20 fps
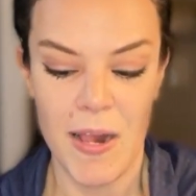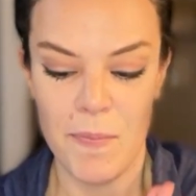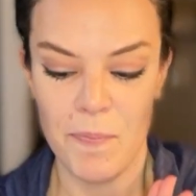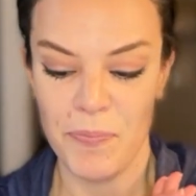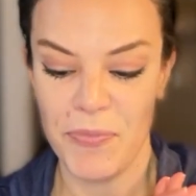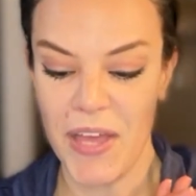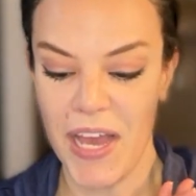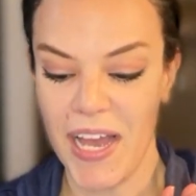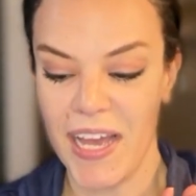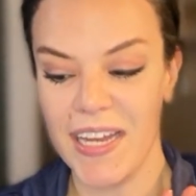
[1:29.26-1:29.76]

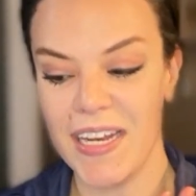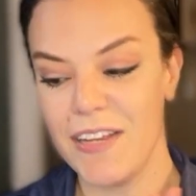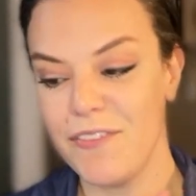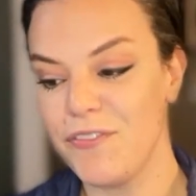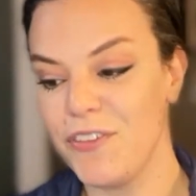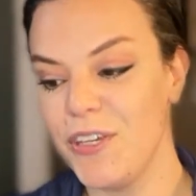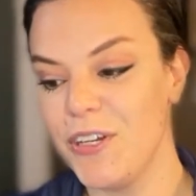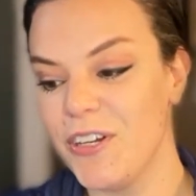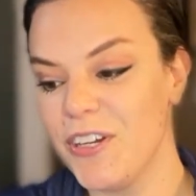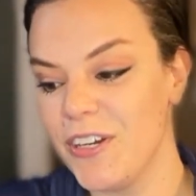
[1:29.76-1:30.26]
that if
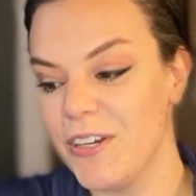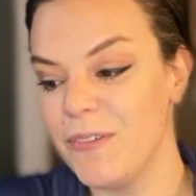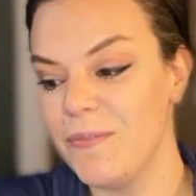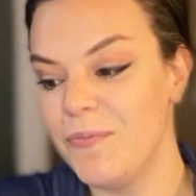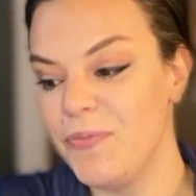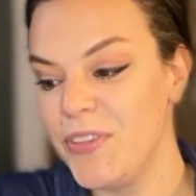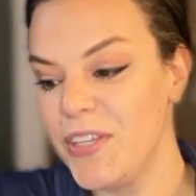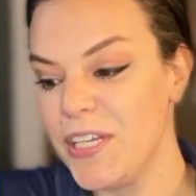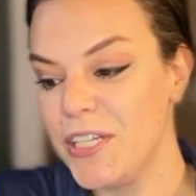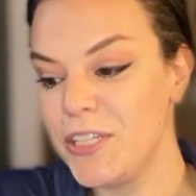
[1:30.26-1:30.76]
you're
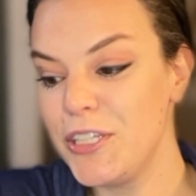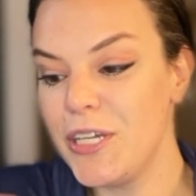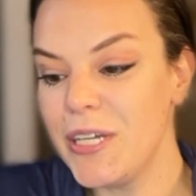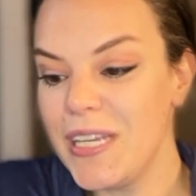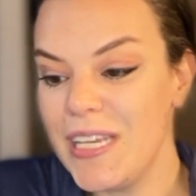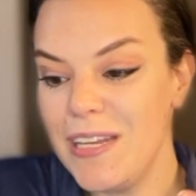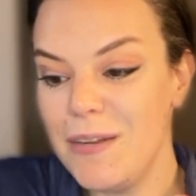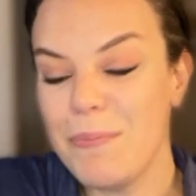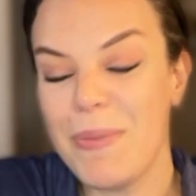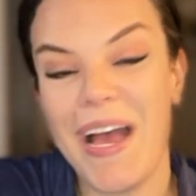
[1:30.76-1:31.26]

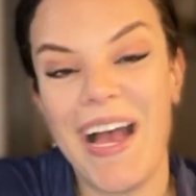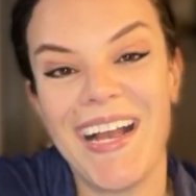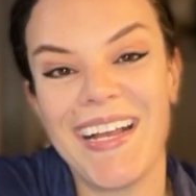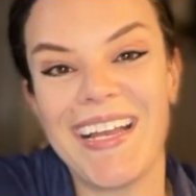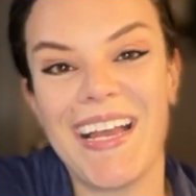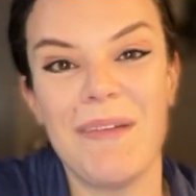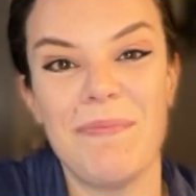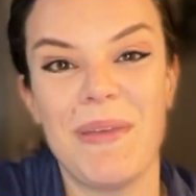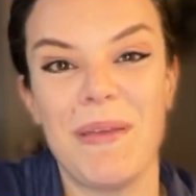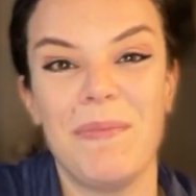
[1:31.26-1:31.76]
looking back
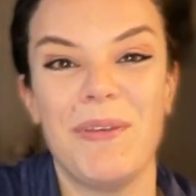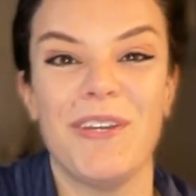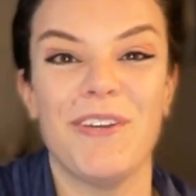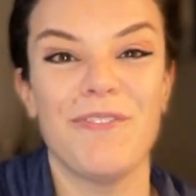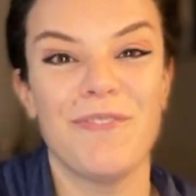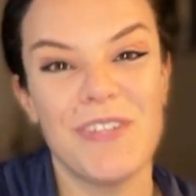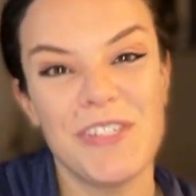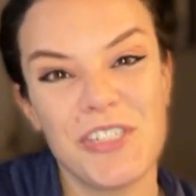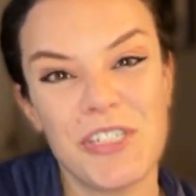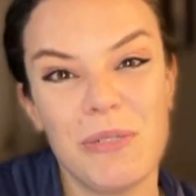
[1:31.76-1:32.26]
at maybe your
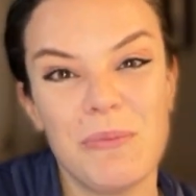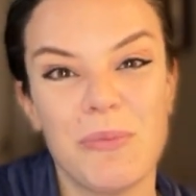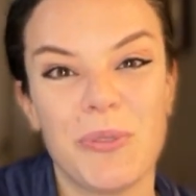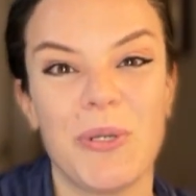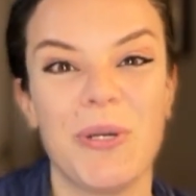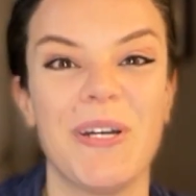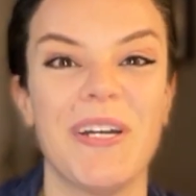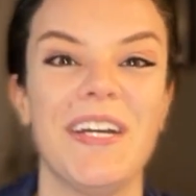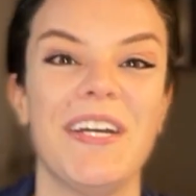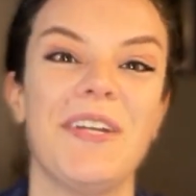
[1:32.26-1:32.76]
vision
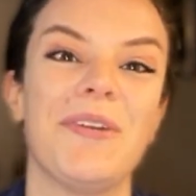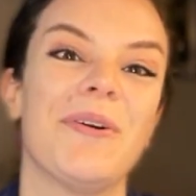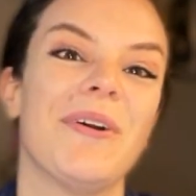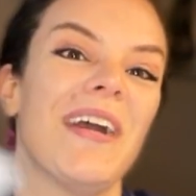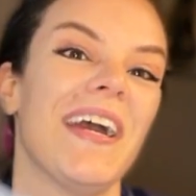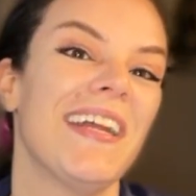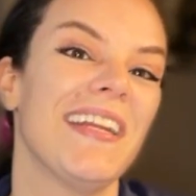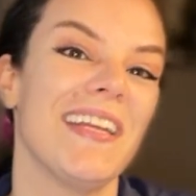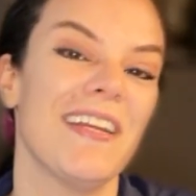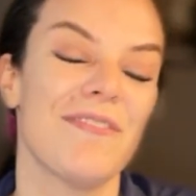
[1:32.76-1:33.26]
board or
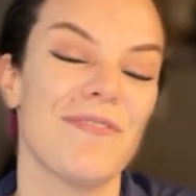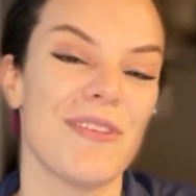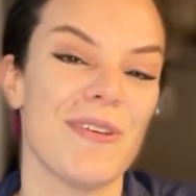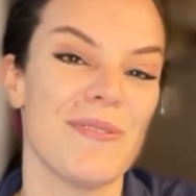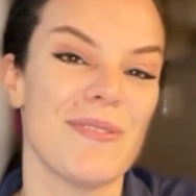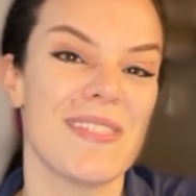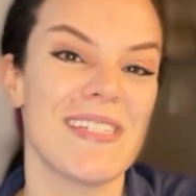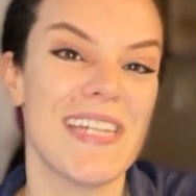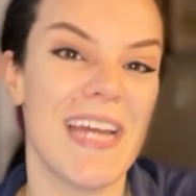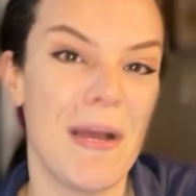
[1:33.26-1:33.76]
any of
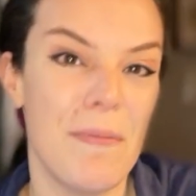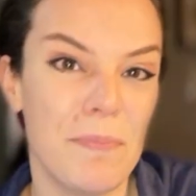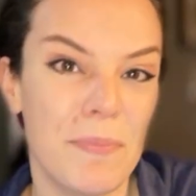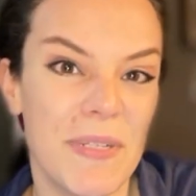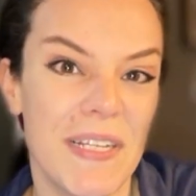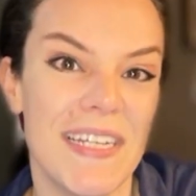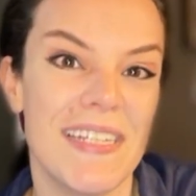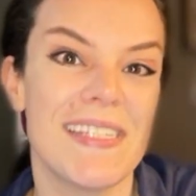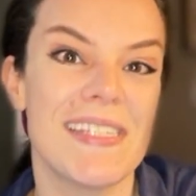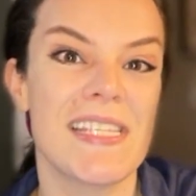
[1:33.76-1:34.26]
those
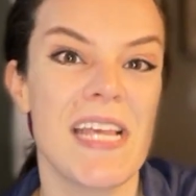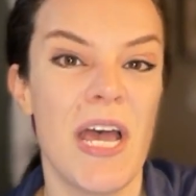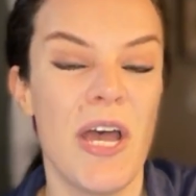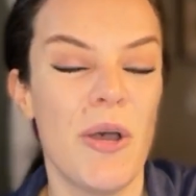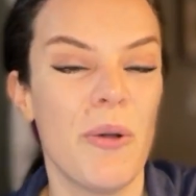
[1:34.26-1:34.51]
templates,